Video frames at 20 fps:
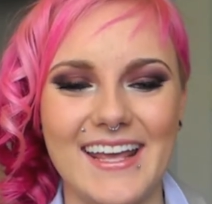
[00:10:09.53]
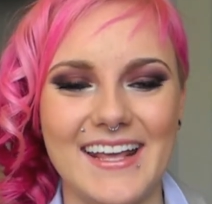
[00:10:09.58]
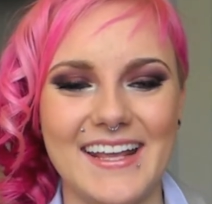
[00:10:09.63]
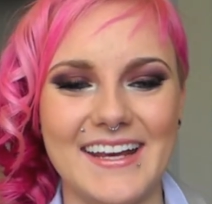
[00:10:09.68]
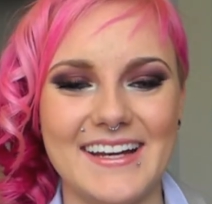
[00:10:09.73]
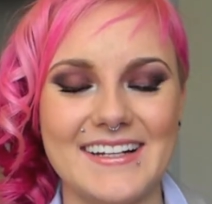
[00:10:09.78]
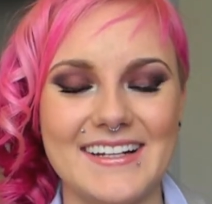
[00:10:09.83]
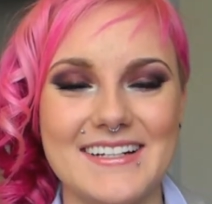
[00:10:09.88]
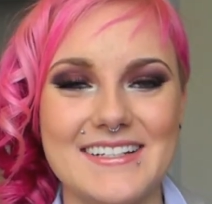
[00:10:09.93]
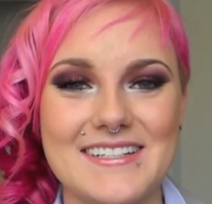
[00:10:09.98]

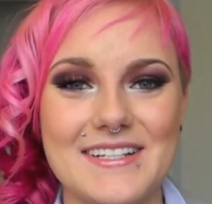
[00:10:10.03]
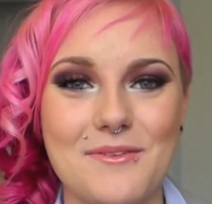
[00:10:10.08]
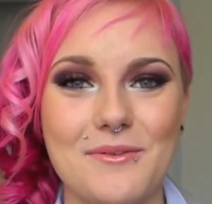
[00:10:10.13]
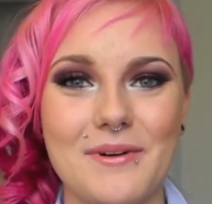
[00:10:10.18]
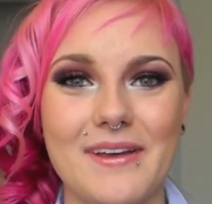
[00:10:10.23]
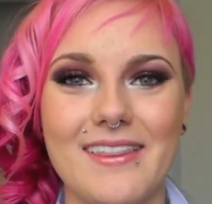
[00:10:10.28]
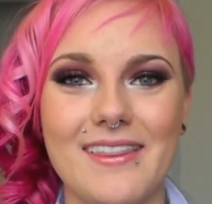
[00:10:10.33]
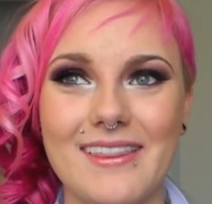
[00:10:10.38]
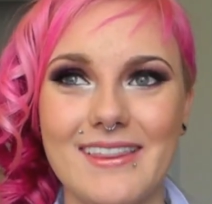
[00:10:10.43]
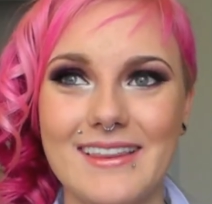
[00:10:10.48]
and
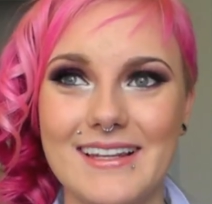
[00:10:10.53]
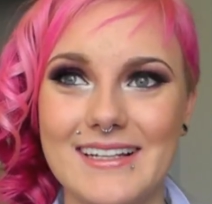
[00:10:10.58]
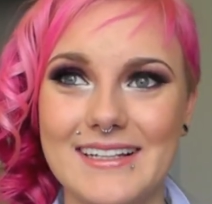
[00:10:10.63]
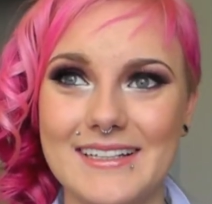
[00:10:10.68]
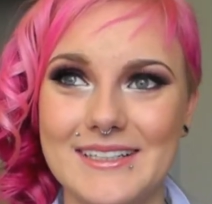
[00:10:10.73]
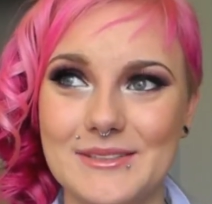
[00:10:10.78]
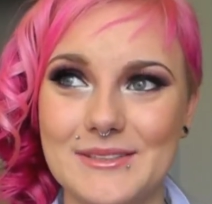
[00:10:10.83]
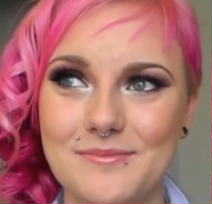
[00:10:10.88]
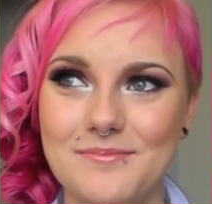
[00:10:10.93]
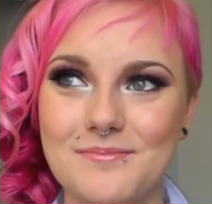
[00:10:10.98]
with
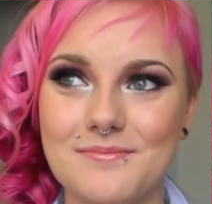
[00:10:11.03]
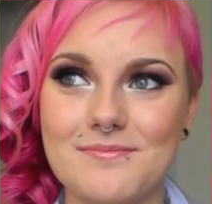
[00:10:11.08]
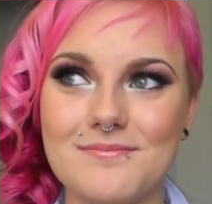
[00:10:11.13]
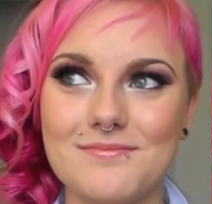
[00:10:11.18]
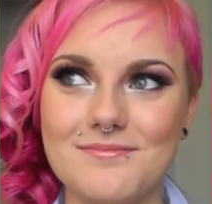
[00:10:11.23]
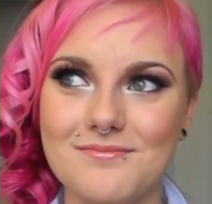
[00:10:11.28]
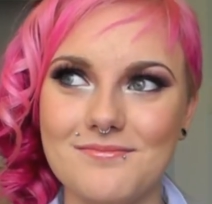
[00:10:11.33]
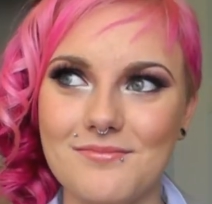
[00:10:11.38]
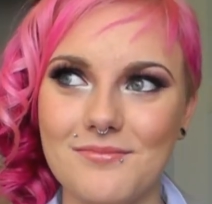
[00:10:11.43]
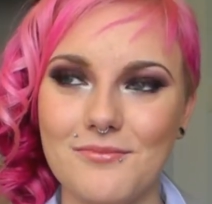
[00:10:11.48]
the
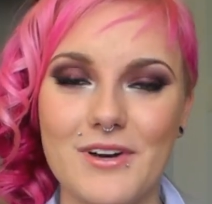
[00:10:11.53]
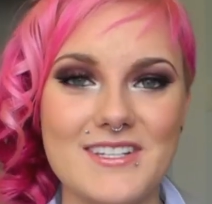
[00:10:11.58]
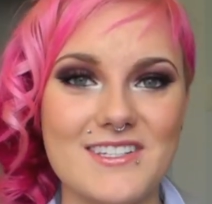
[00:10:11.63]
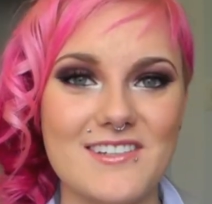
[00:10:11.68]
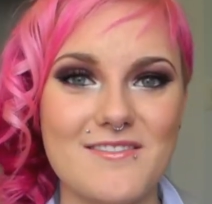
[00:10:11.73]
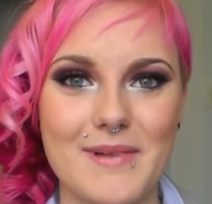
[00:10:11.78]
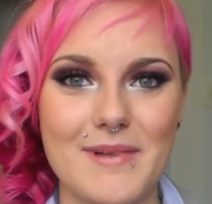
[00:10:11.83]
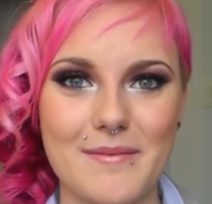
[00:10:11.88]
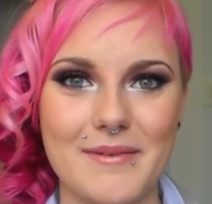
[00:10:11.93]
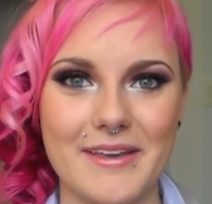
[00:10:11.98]

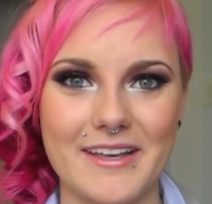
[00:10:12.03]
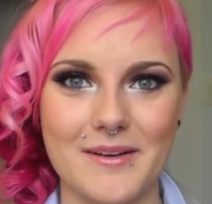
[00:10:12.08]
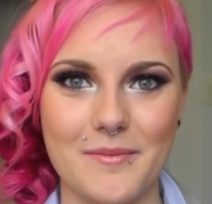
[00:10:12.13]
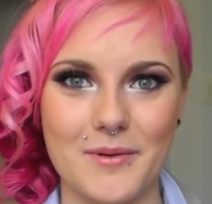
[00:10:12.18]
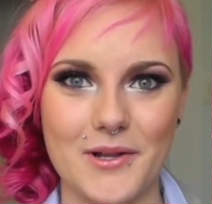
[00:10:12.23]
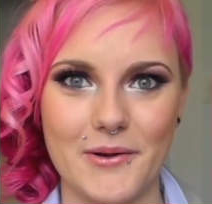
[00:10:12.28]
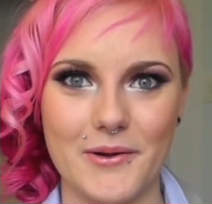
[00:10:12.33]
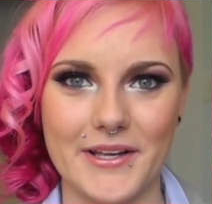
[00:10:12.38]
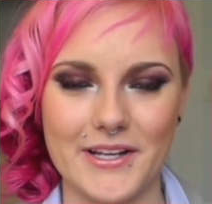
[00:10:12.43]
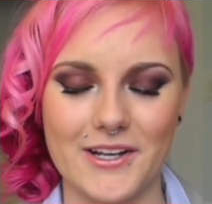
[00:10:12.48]
rest of my
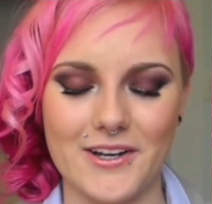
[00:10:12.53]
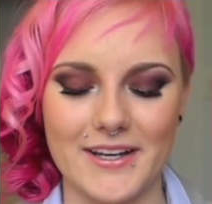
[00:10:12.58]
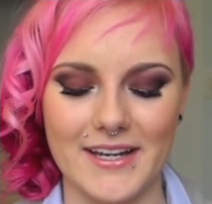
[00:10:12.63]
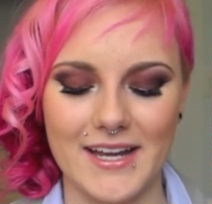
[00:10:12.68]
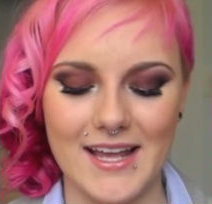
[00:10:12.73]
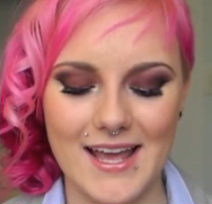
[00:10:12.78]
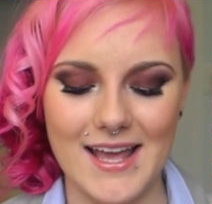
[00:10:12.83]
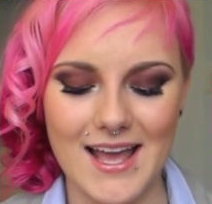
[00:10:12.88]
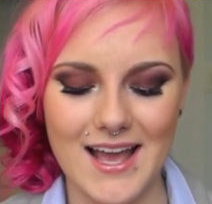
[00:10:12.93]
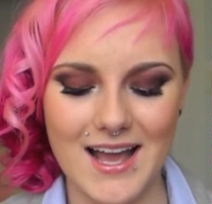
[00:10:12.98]
makeup going
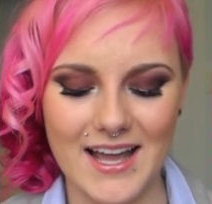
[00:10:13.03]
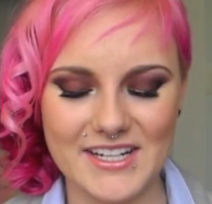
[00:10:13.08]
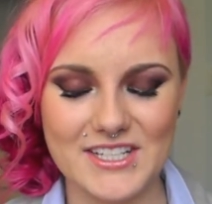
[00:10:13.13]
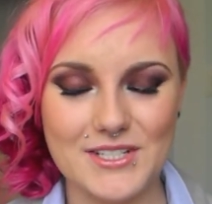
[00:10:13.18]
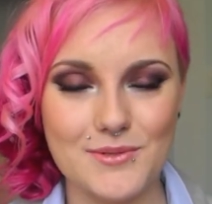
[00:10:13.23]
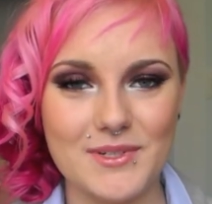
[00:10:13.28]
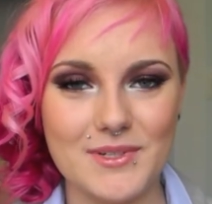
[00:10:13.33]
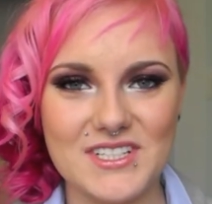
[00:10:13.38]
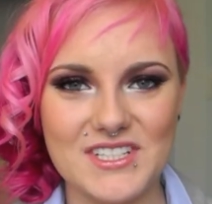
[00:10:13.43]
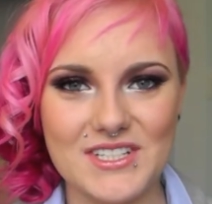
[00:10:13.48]
on, I
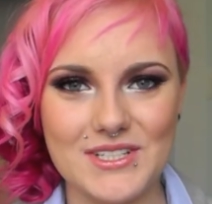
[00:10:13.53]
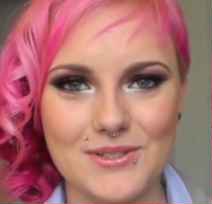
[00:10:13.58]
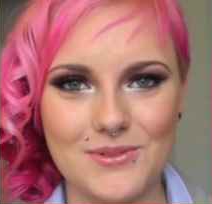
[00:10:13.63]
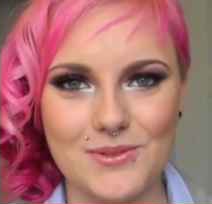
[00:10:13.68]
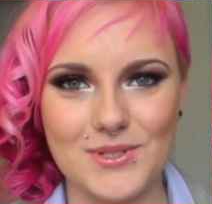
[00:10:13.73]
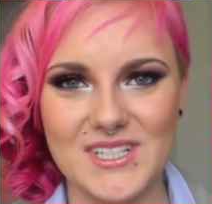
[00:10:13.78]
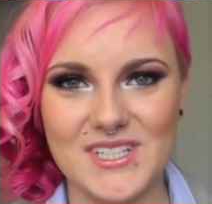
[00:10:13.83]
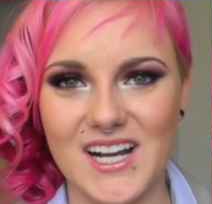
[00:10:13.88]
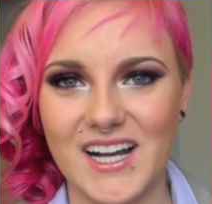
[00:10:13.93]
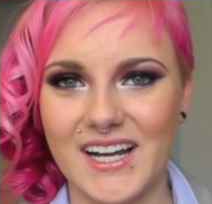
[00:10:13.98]
just wanted
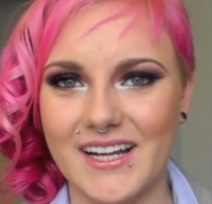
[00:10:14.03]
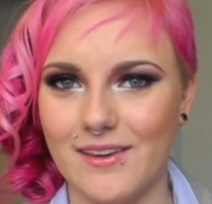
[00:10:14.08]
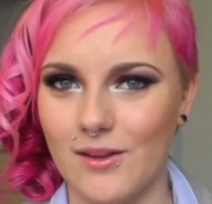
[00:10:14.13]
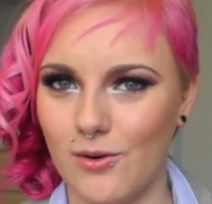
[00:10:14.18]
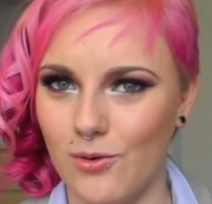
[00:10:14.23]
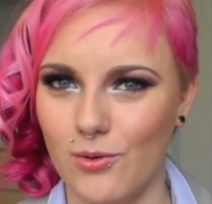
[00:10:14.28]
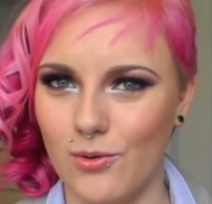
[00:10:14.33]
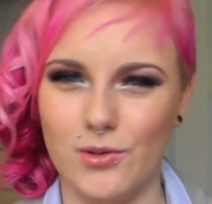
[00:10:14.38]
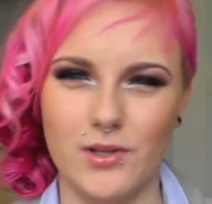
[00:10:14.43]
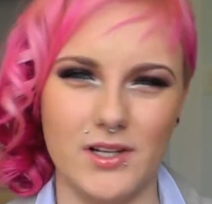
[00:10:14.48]
to tie
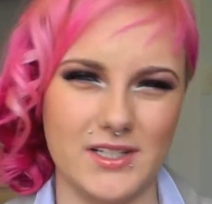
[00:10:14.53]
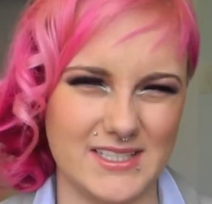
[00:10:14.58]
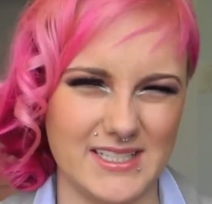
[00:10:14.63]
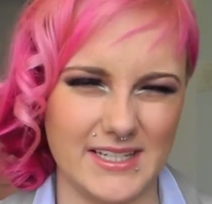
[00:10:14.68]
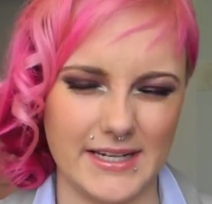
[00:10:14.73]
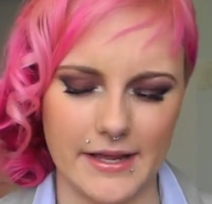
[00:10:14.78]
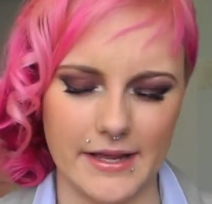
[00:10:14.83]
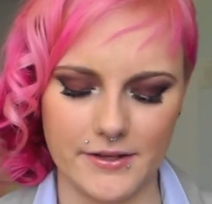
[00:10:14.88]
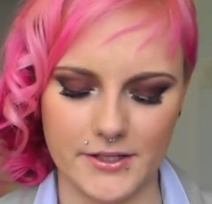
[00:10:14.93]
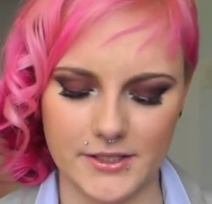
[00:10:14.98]
the whole look
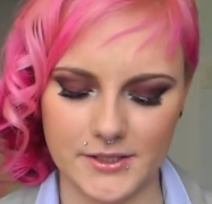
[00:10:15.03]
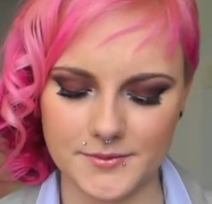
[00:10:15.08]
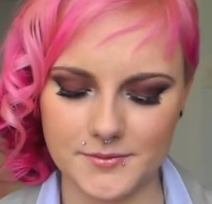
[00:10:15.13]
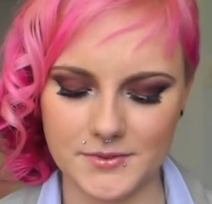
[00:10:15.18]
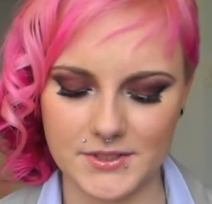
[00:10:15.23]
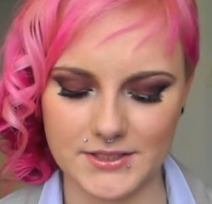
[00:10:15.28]
together.